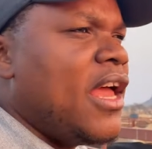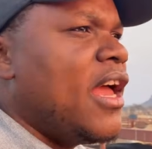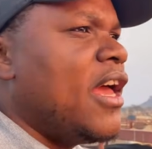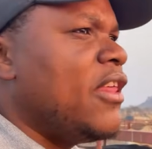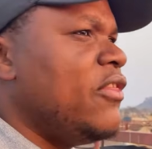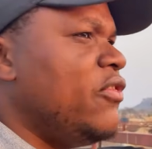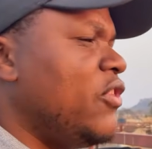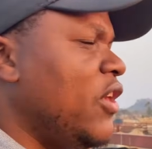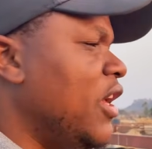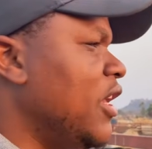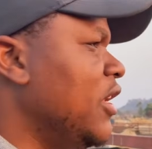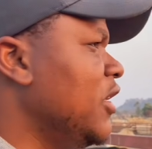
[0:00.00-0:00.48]

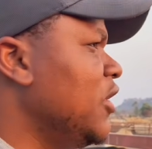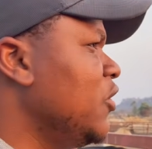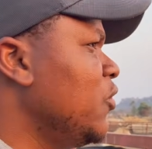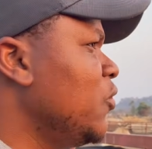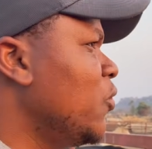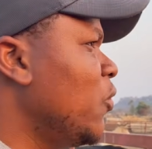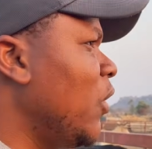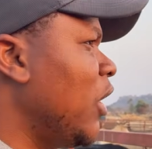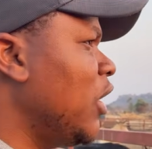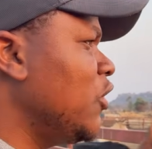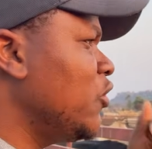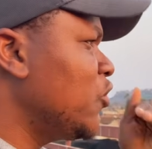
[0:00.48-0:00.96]
Then
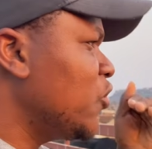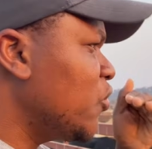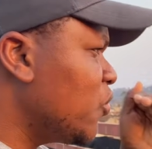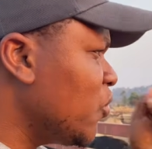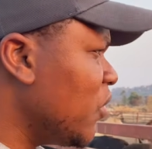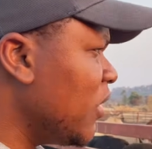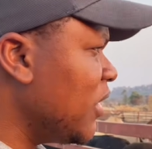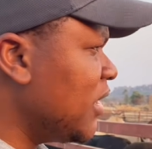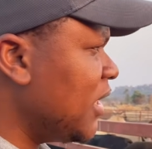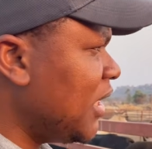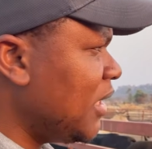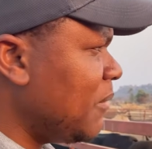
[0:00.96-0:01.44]
you
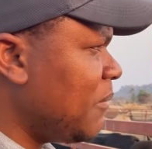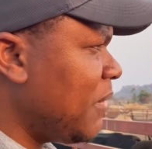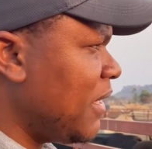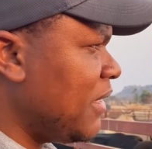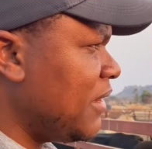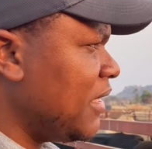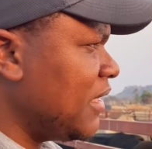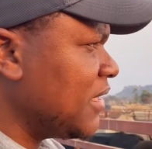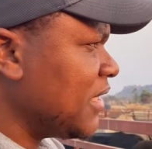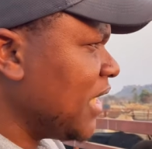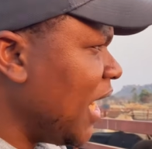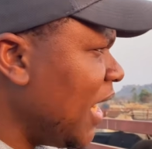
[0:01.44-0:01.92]
ensure that
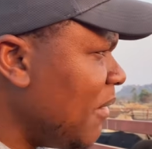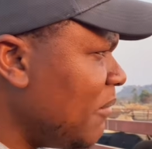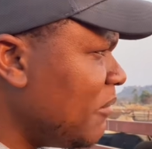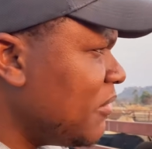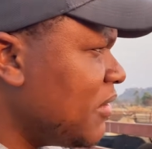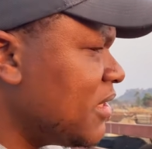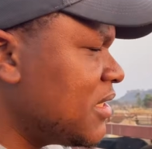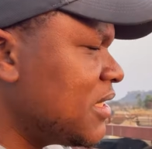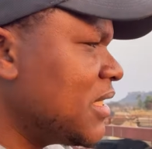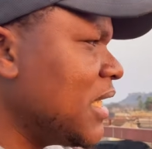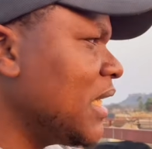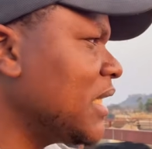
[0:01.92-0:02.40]
by the time
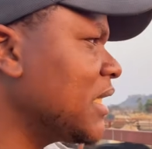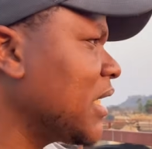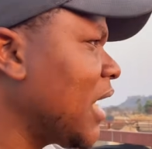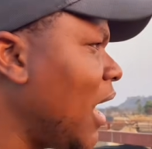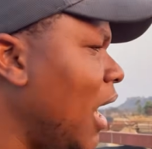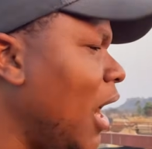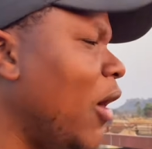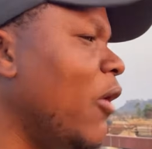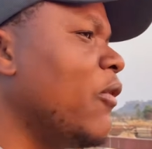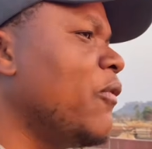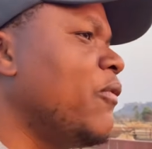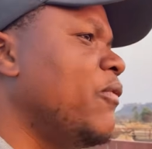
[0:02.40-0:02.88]
they start
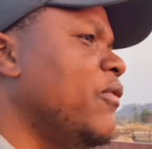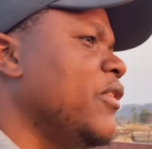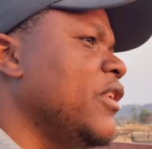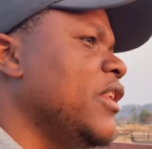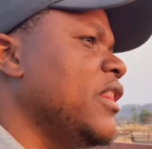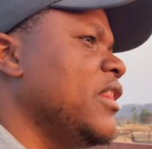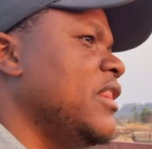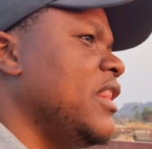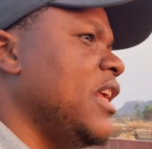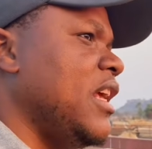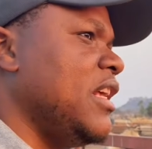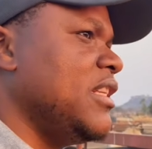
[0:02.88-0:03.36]

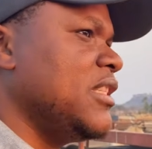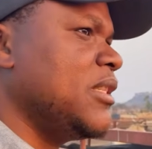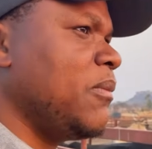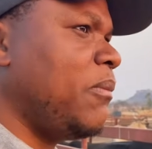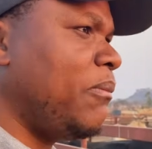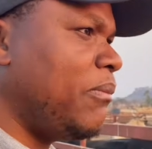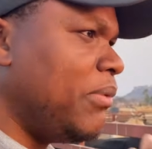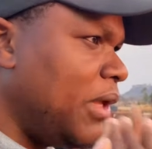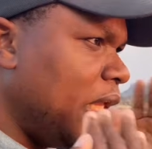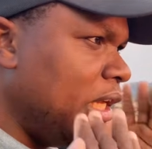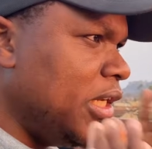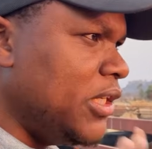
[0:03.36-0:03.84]
calving, there is
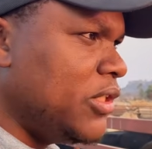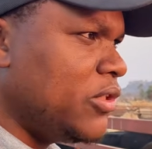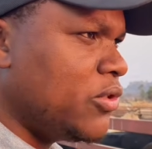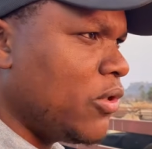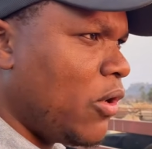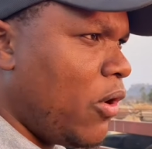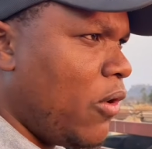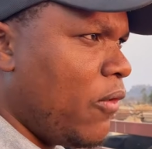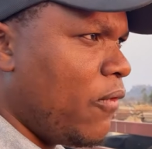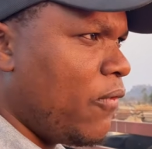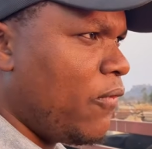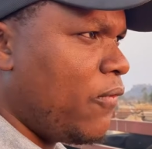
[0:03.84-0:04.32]
plenty
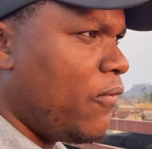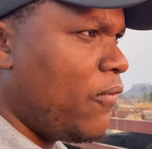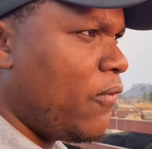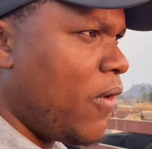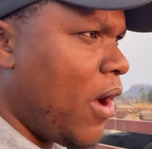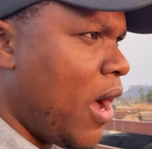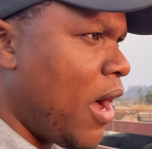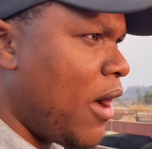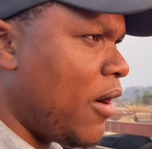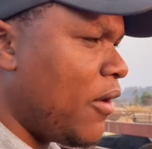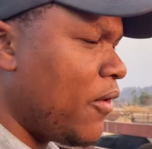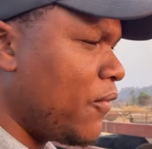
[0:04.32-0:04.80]
of
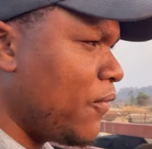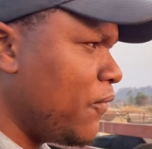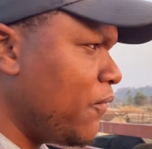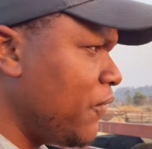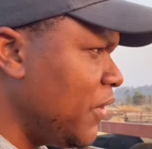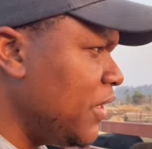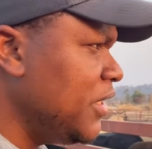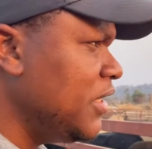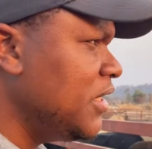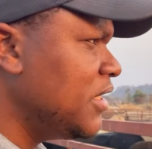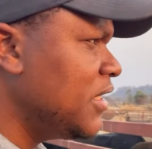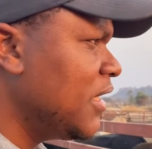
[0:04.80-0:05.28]

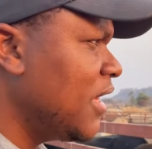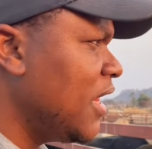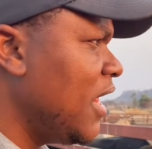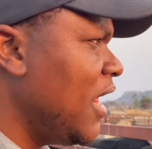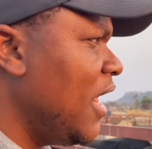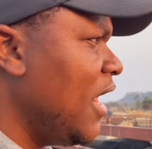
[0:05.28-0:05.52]
feed.